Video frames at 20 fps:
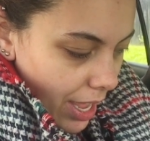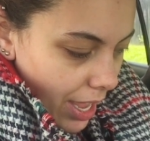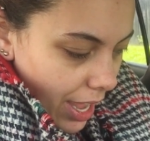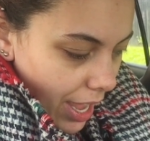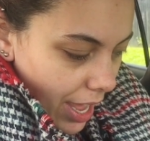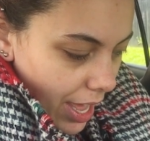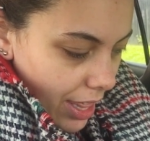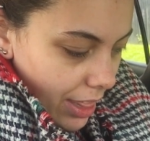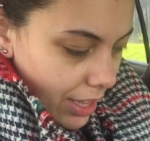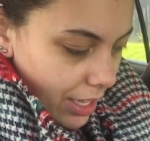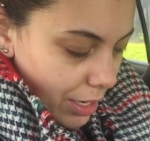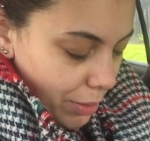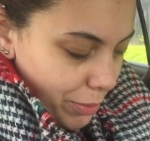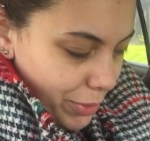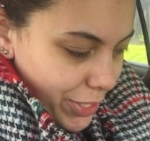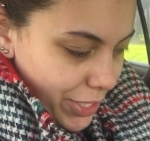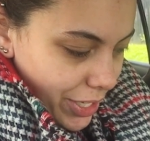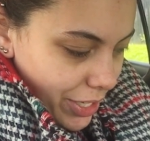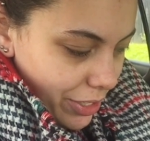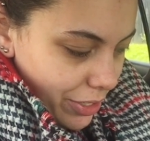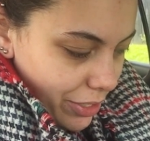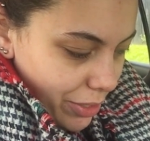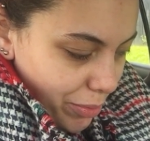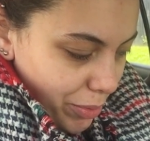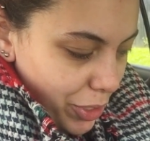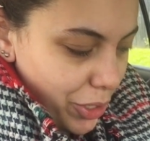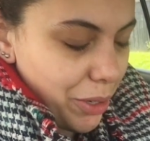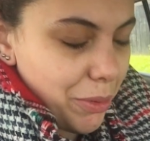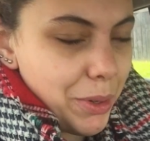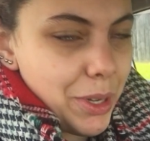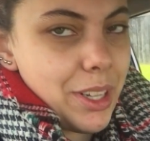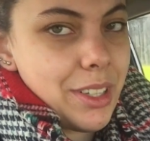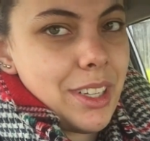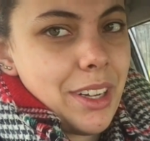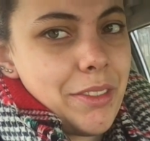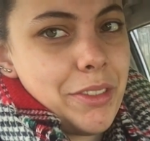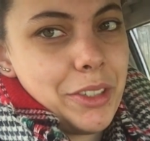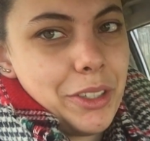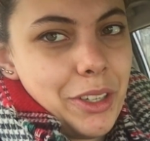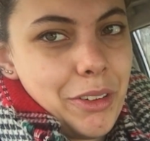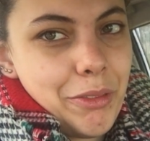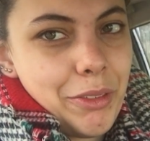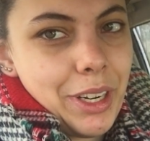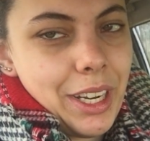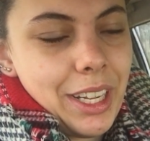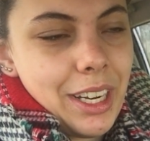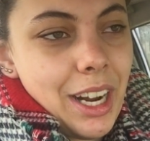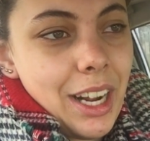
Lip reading: And then I'm also going to do some uni work this afternoon and read.